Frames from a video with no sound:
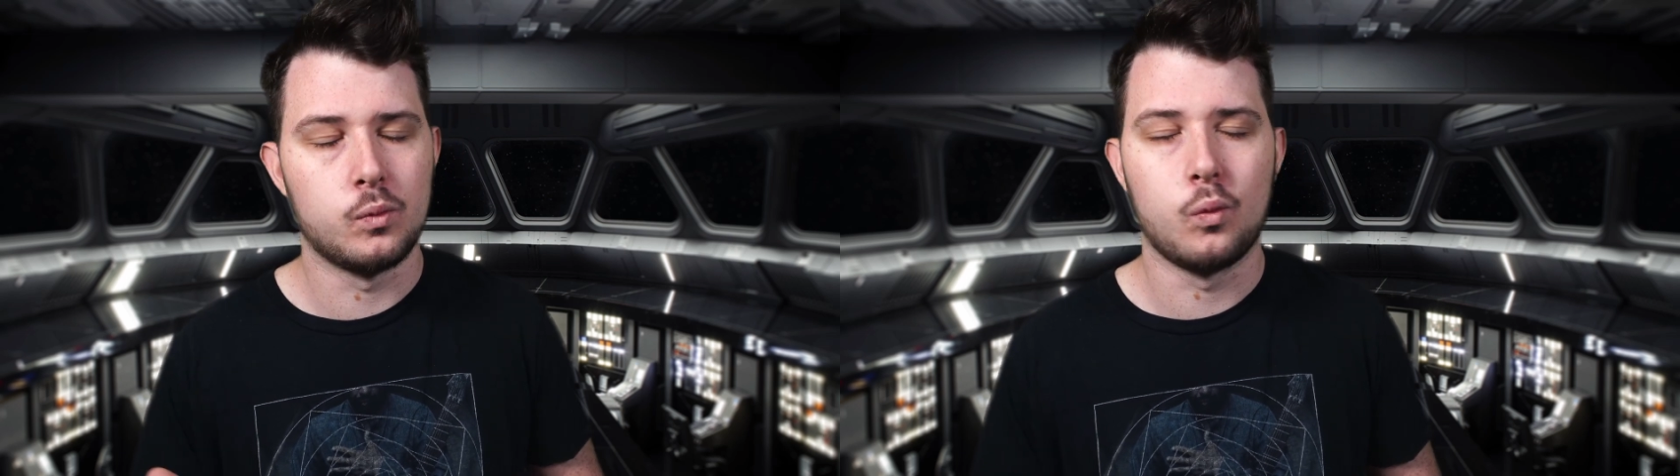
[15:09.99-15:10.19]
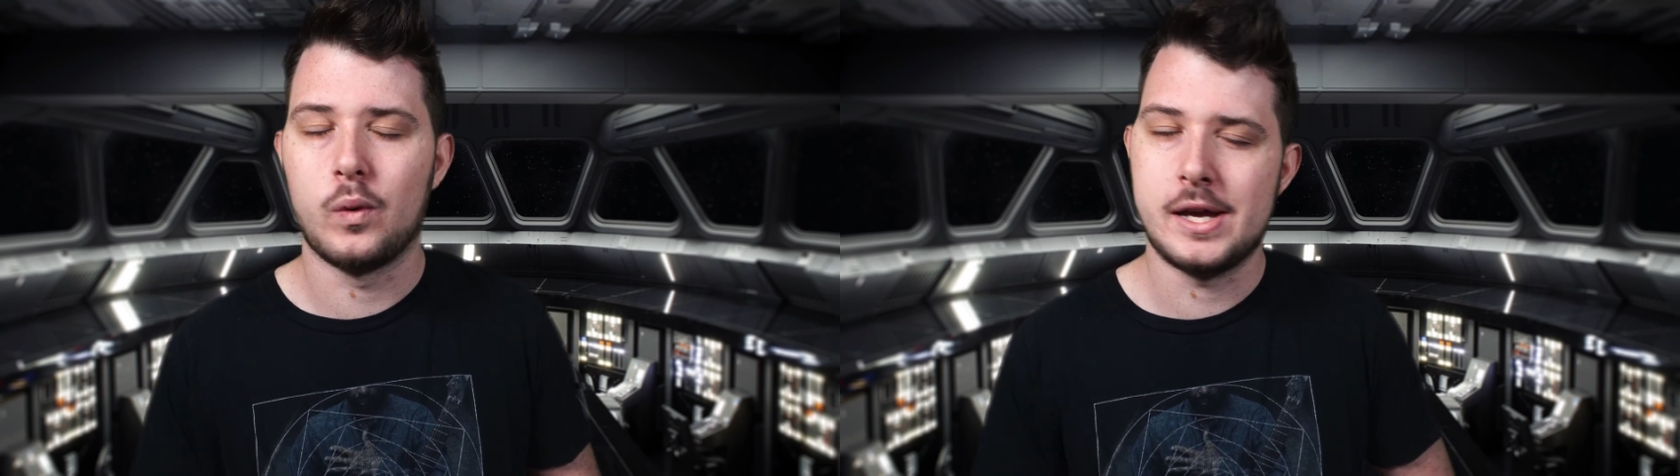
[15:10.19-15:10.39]

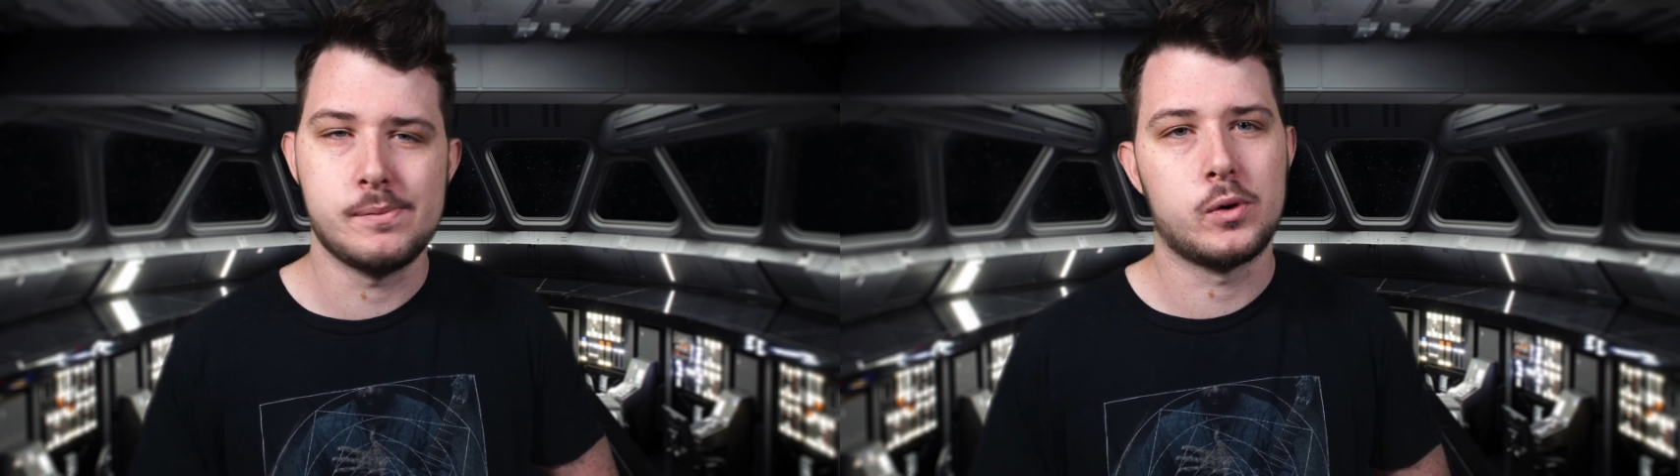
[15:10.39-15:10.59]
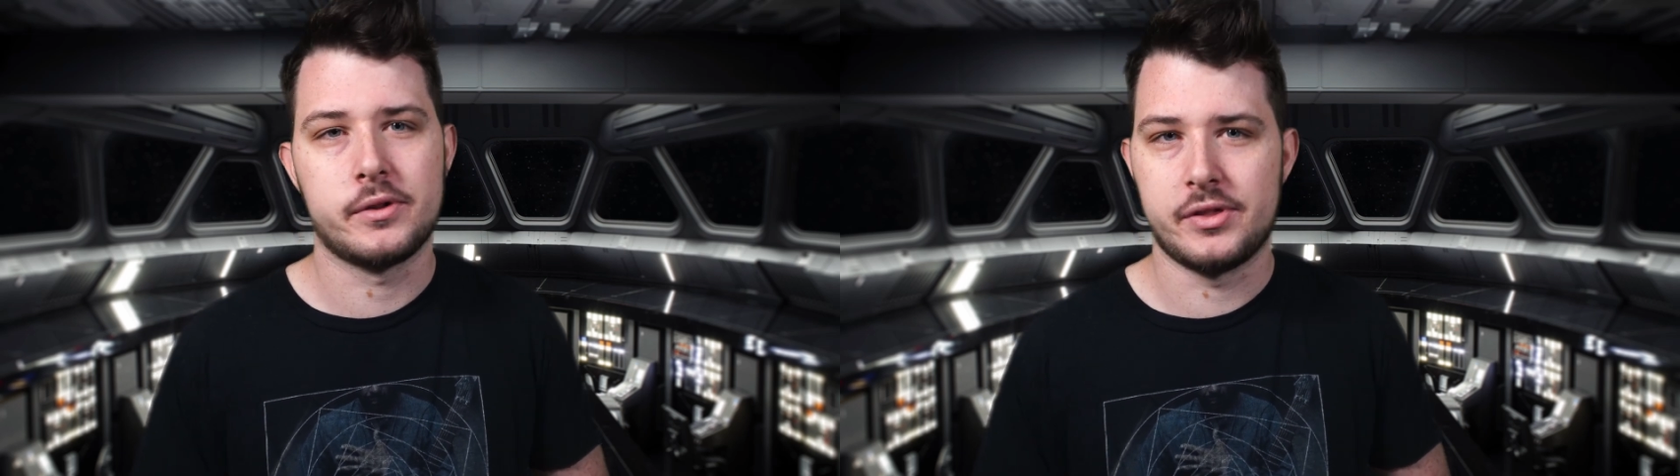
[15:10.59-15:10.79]
way
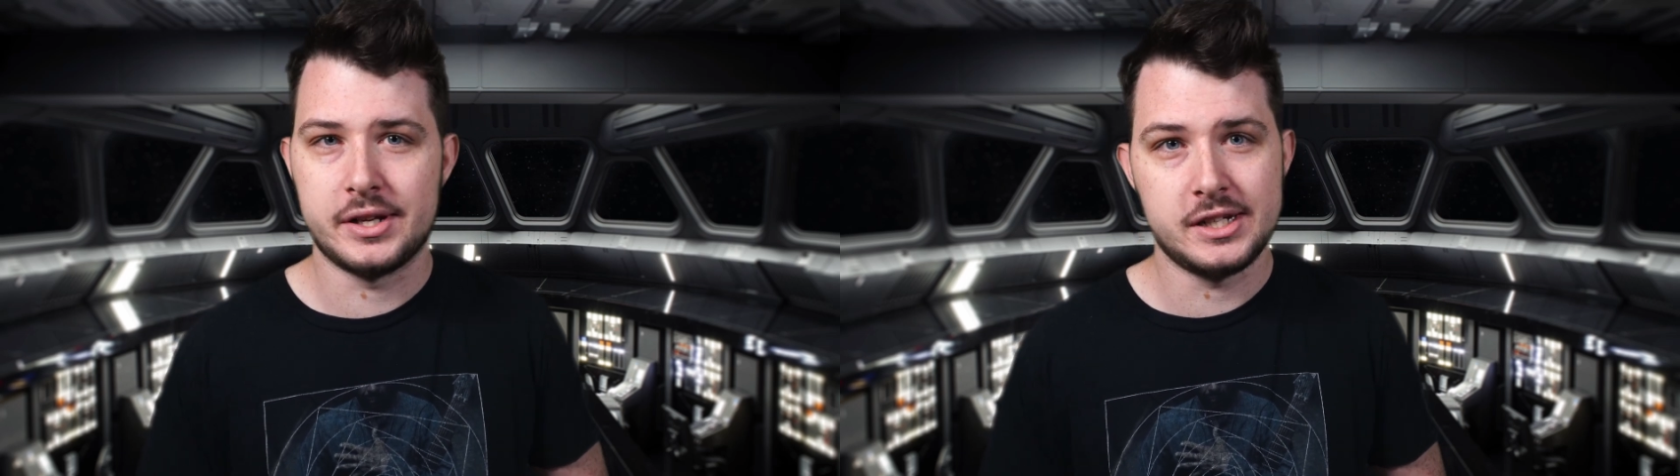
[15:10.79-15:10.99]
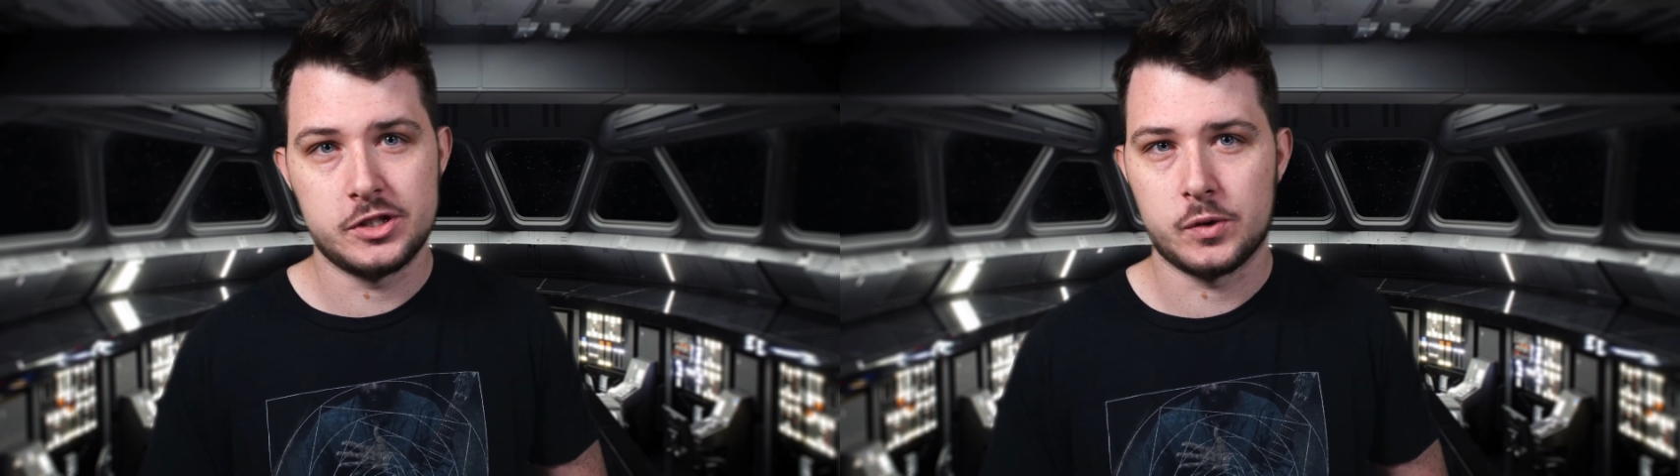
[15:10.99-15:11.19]
more than the
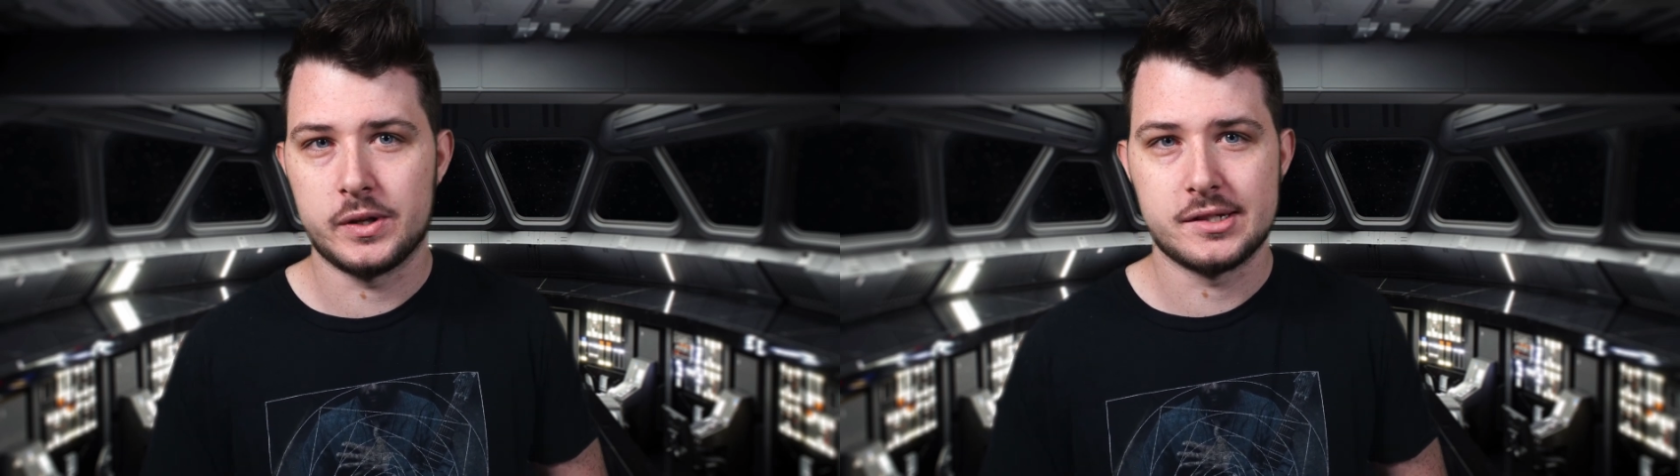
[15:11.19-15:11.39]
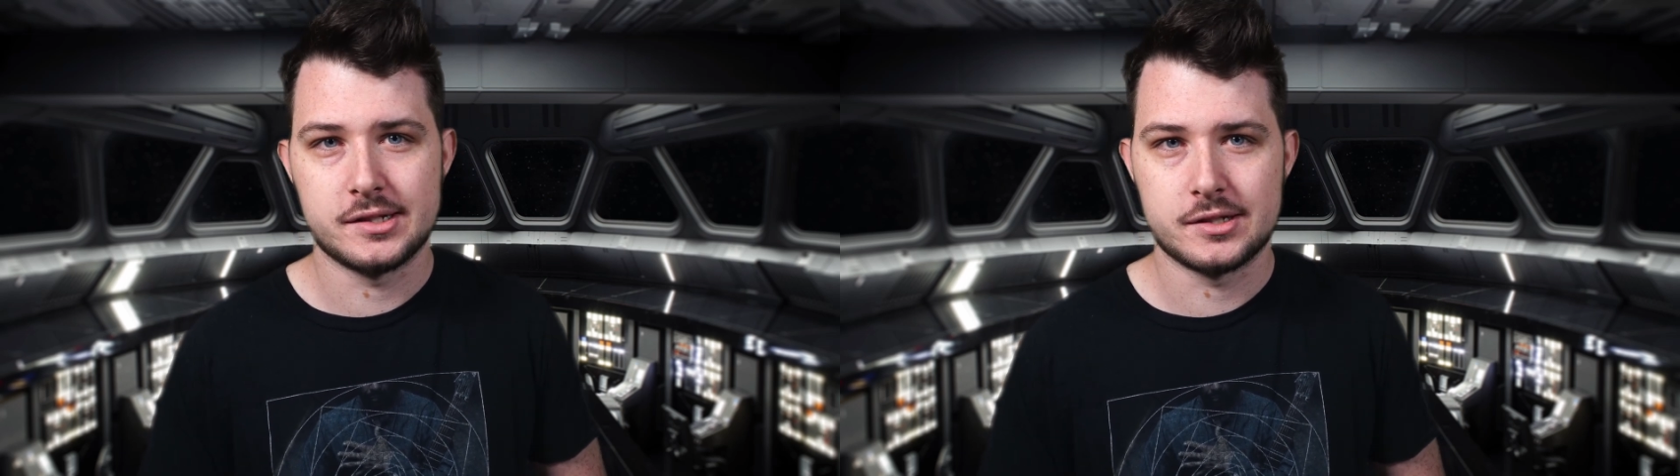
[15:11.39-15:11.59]

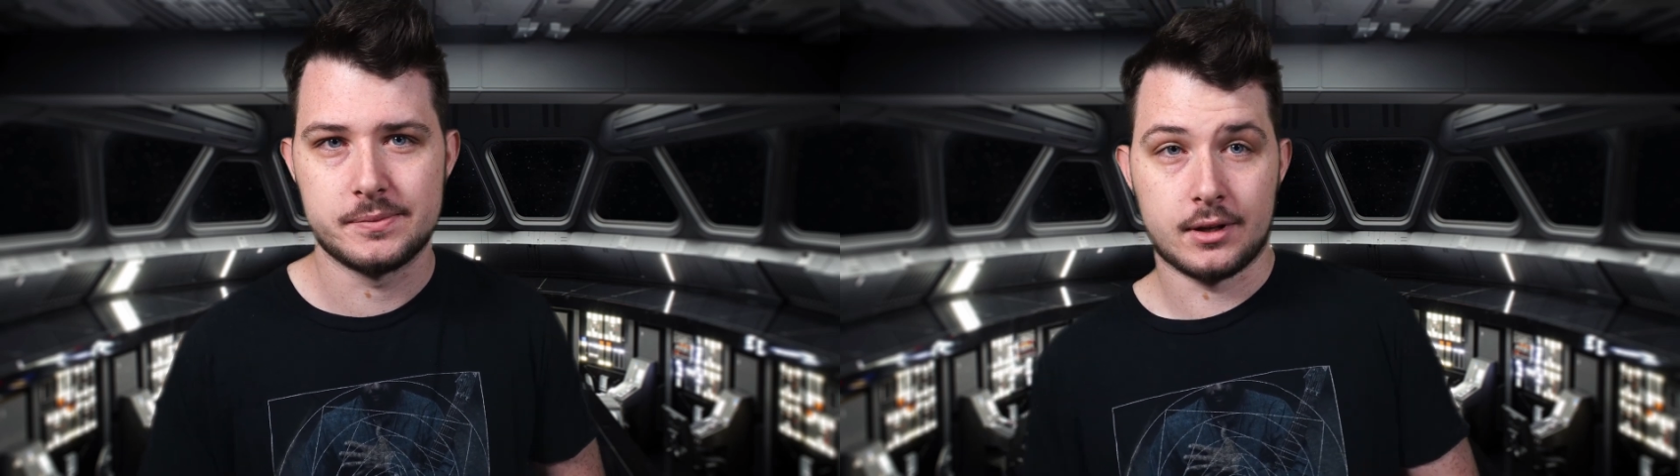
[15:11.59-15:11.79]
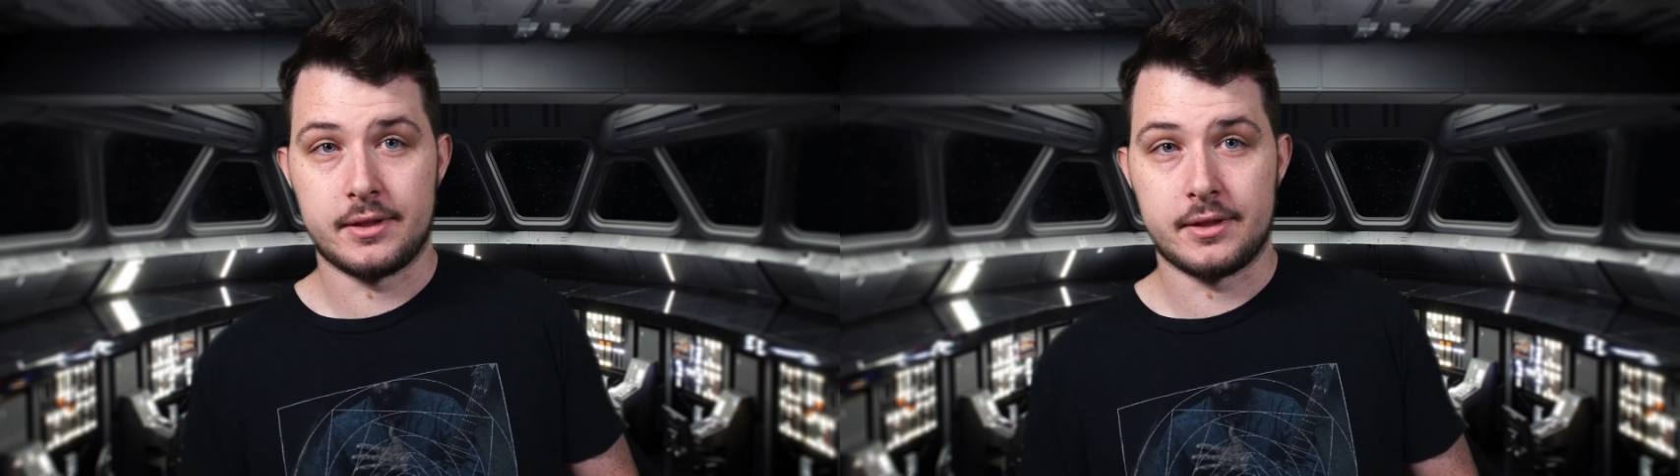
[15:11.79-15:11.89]
D20 system.